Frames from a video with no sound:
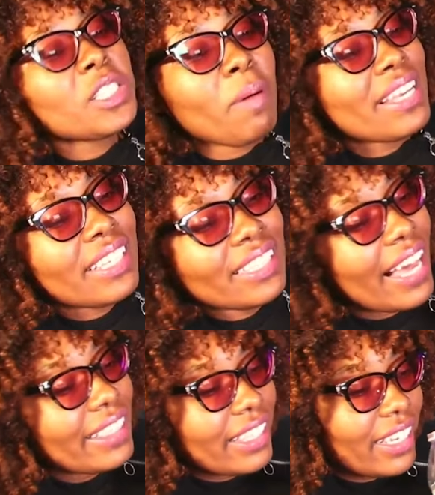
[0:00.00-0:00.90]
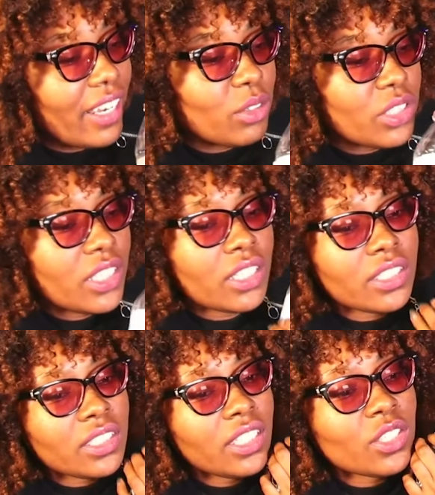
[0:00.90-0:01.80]
Spice ain't like that though. She a
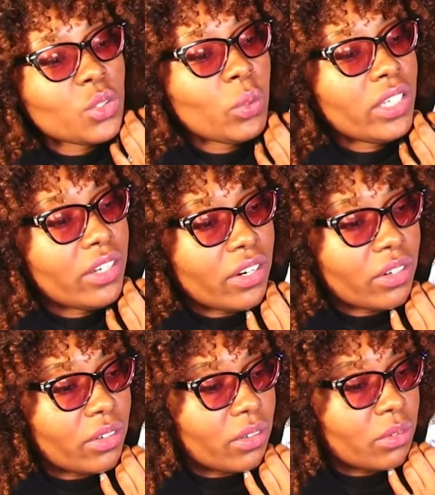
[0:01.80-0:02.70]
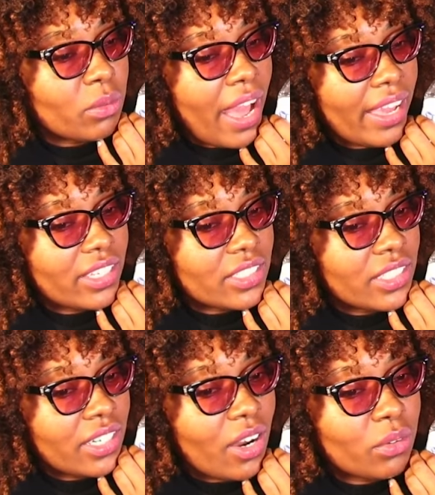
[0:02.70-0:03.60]
she a sweet girl, right?
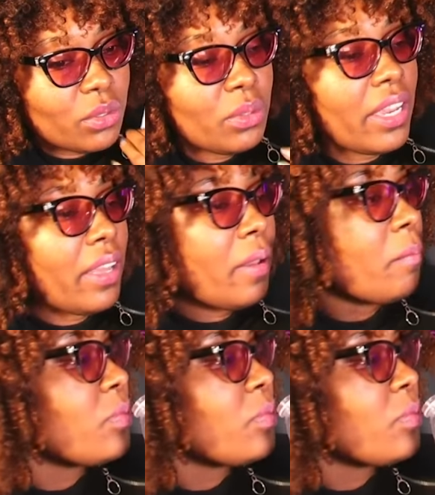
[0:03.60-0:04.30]
She don't do that.